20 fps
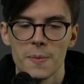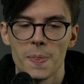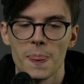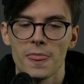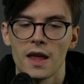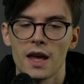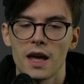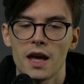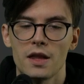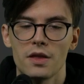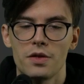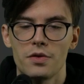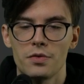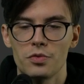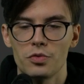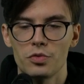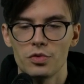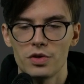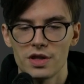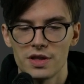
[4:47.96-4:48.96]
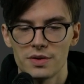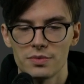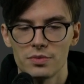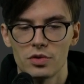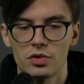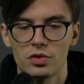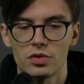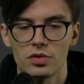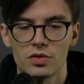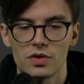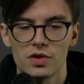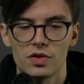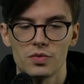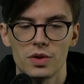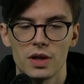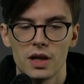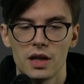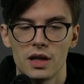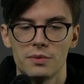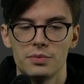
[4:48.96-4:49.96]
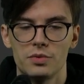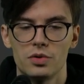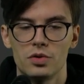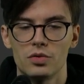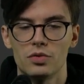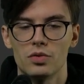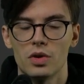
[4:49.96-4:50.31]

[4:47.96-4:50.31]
And through these models, we helped to